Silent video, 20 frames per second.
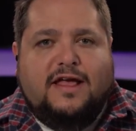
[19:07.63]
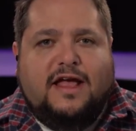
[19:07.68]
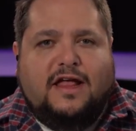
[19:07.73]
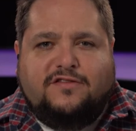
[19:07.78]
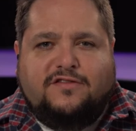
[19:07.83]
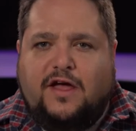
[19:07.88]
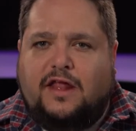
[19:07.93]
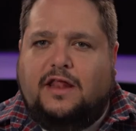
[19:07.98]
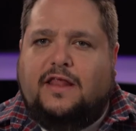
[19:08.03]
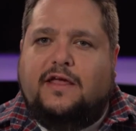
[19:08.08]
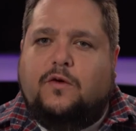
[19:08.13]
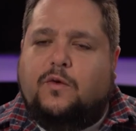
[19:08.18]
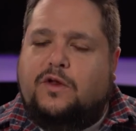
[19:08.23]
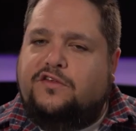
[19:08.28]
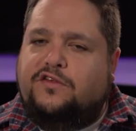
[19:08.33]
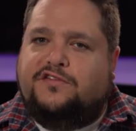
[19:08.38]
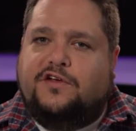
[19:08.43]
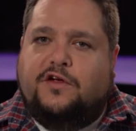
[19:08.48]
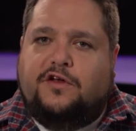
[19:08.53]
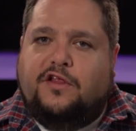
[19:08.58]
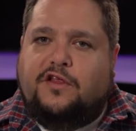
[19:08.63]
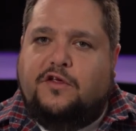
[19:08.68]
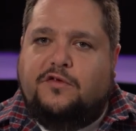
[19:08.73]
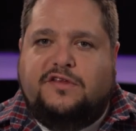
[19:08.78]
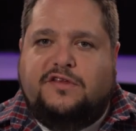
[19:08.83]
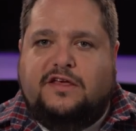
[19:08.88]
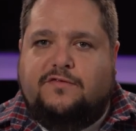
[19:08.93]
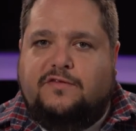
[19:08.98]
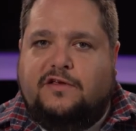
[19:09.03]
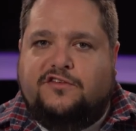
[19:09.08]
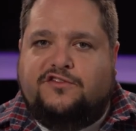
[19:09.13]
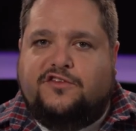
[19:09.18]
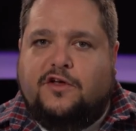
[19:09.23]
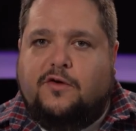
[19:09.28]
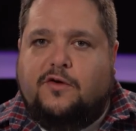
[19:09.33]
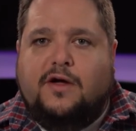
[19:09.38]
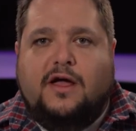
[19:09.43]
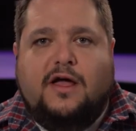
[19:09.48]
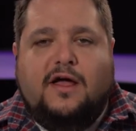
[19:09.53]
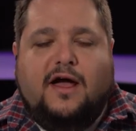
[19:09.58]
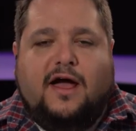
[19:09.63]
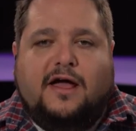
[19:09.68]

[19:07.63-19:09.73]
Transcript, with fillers: It's kind of like when you start a new TV show.